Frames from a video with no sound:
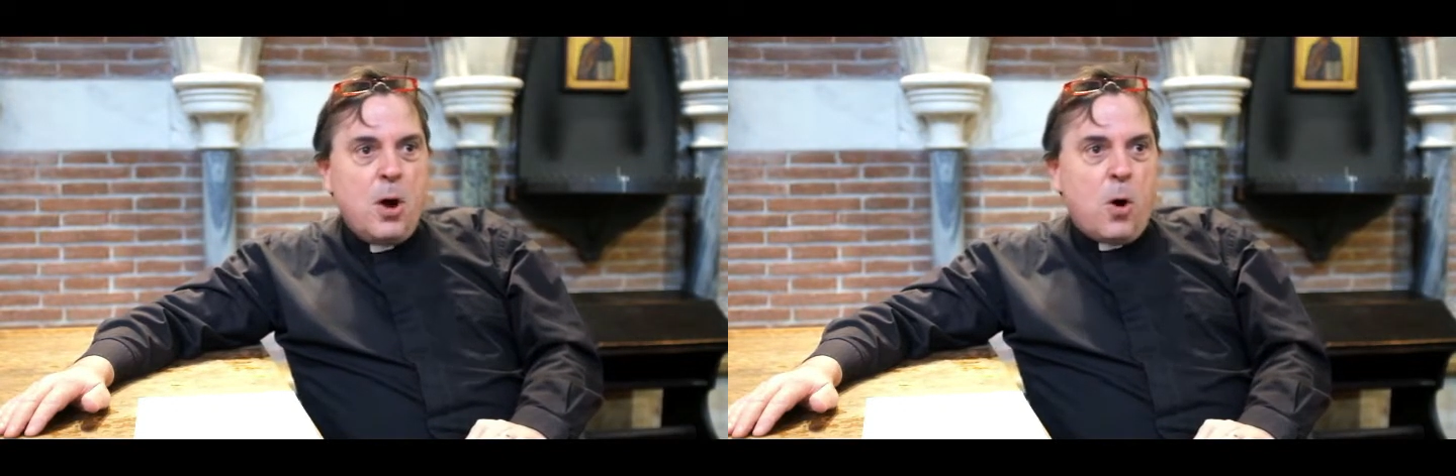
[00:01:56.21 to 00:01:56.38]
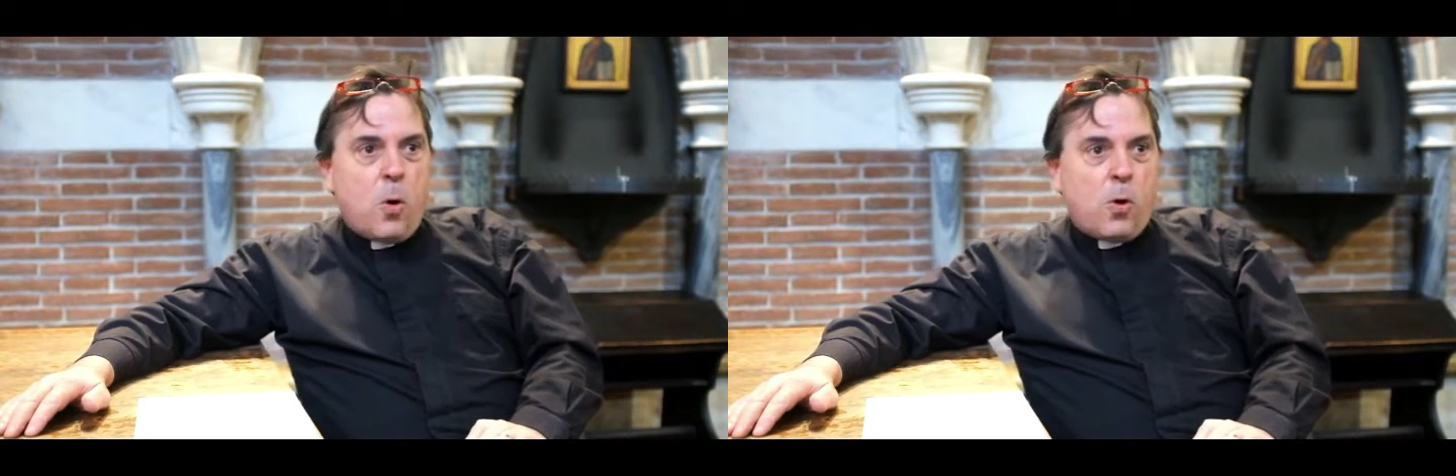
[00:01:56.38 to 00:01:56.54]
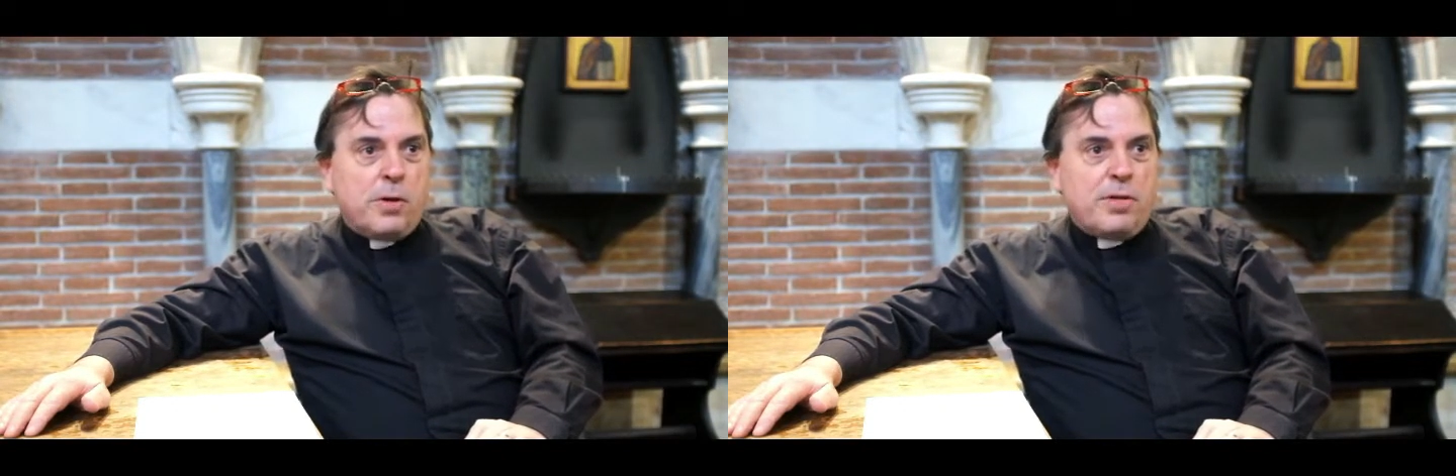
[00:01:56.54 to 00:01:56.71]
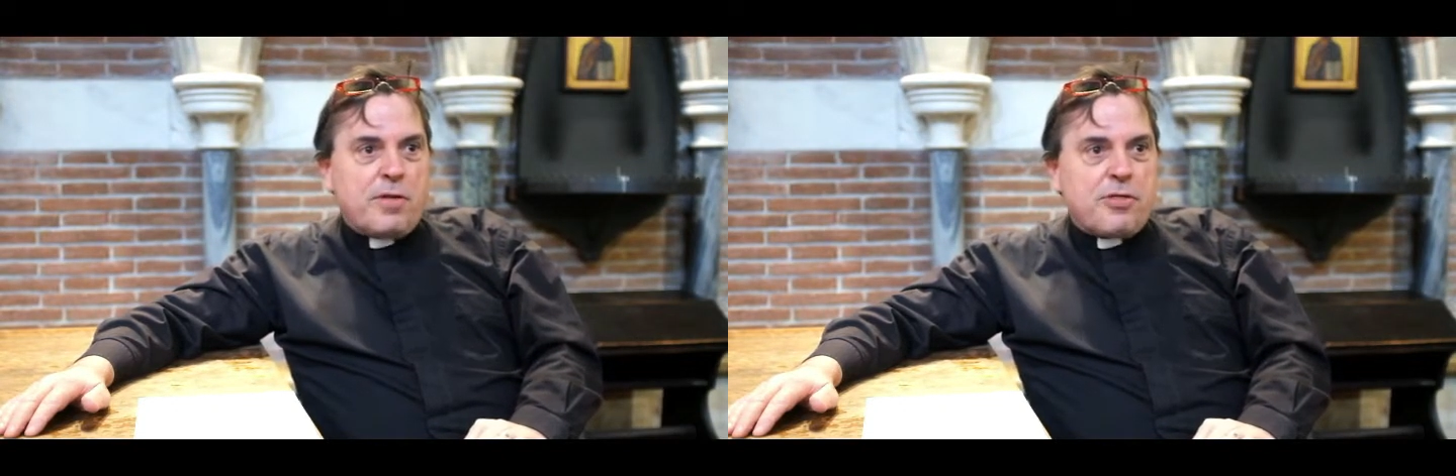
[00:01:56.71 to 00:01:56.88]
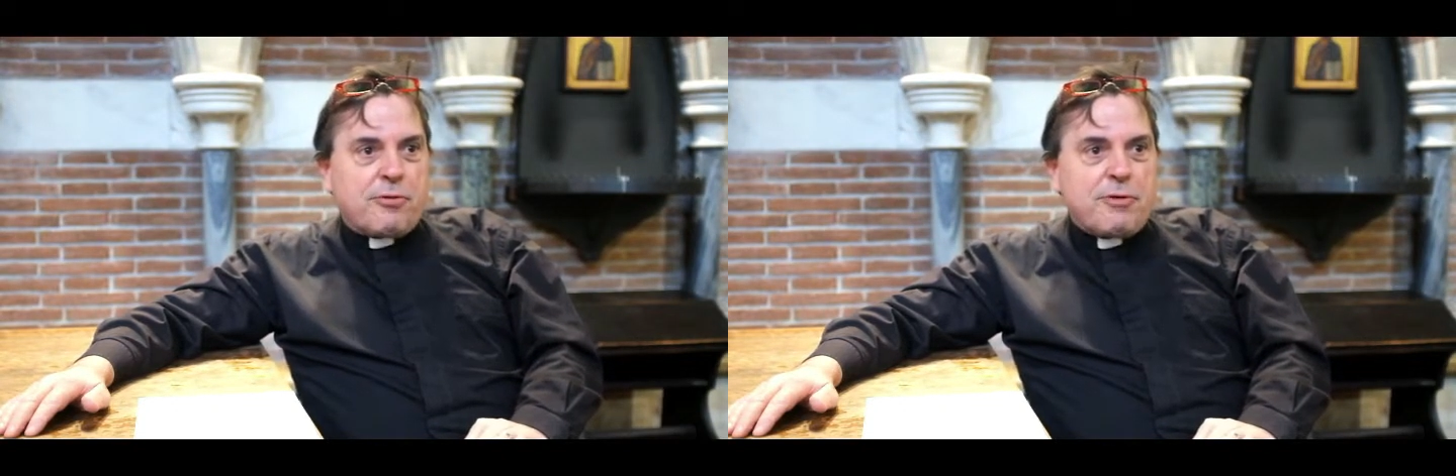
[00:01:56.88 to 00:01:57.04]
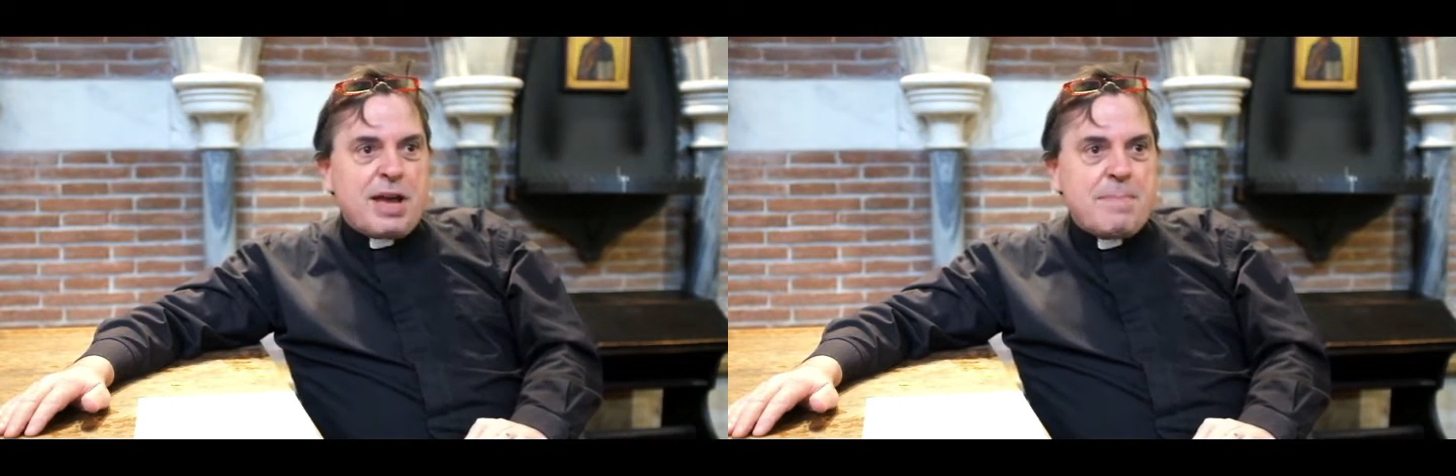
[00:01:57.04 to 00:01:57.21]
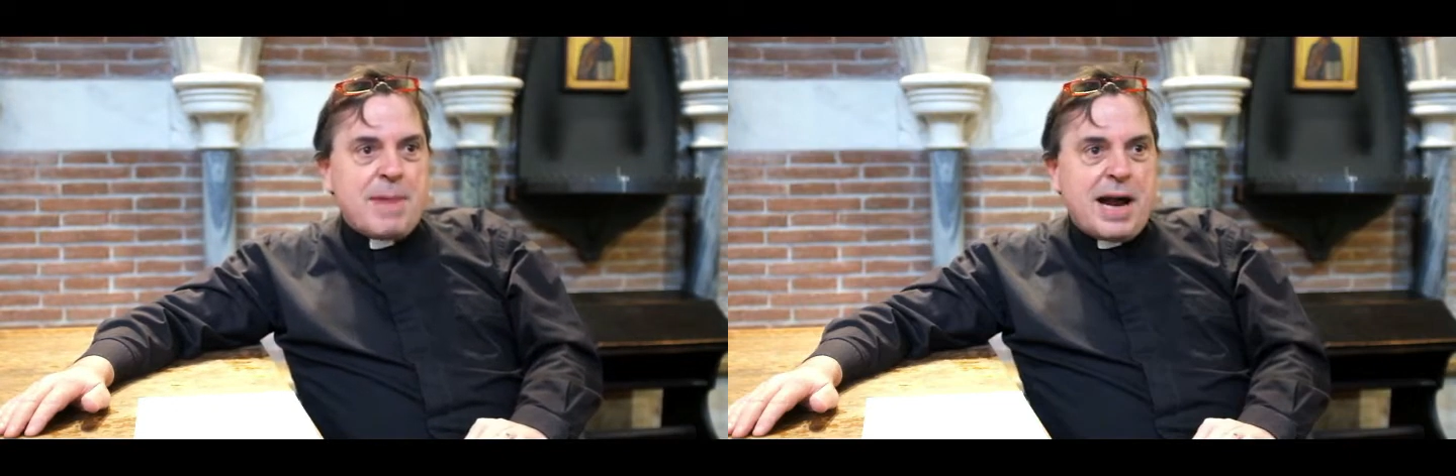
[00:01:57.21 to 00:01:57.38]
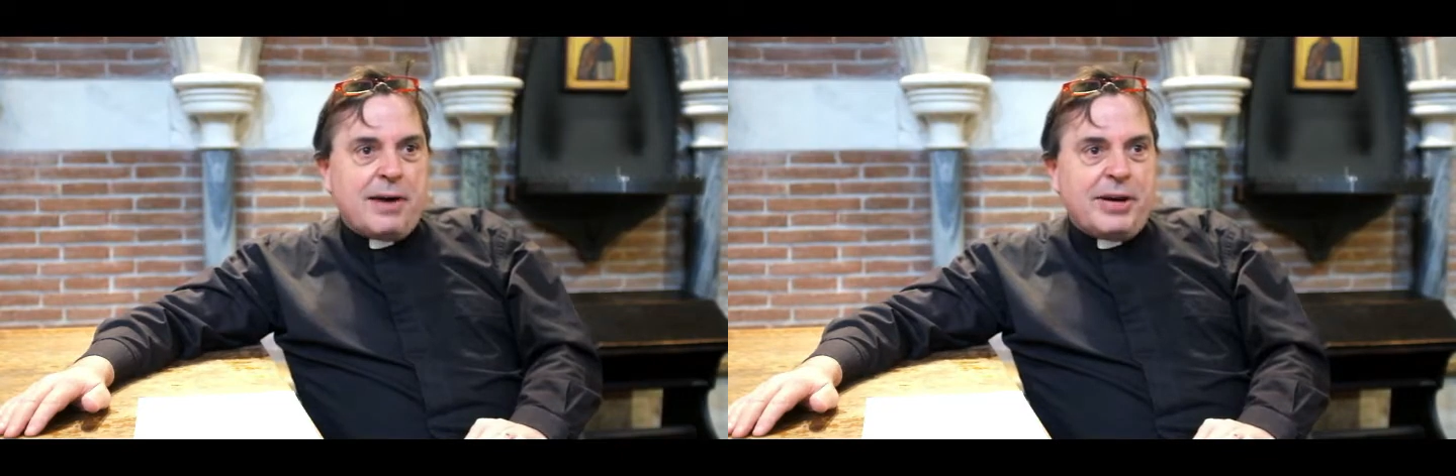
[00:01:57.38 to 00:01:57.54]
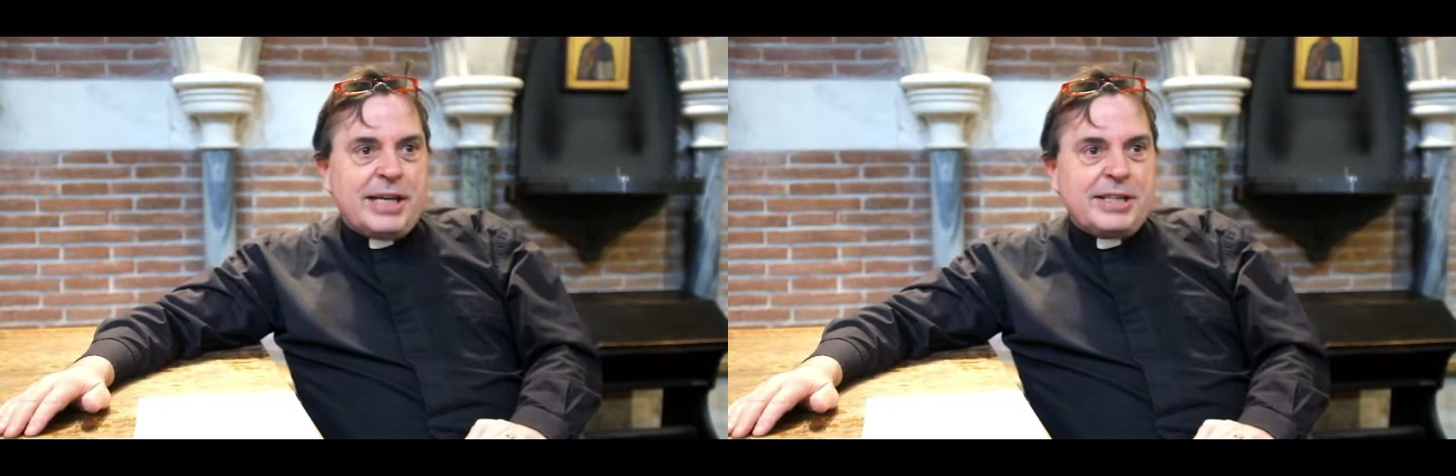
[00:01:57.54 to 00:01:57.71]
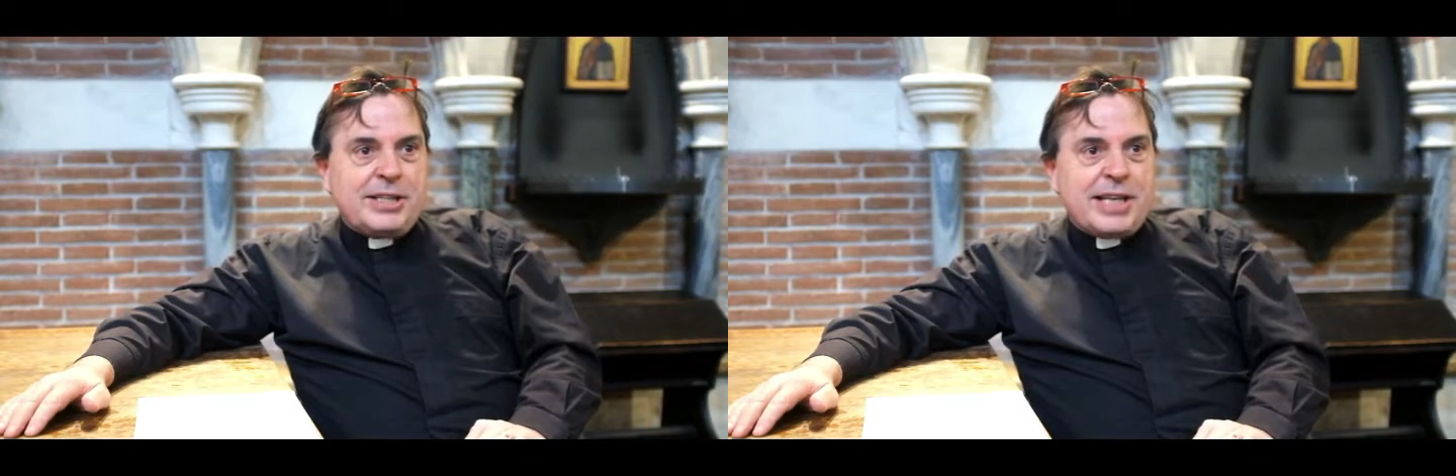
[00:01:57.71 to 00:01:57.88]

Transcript: or the three Marys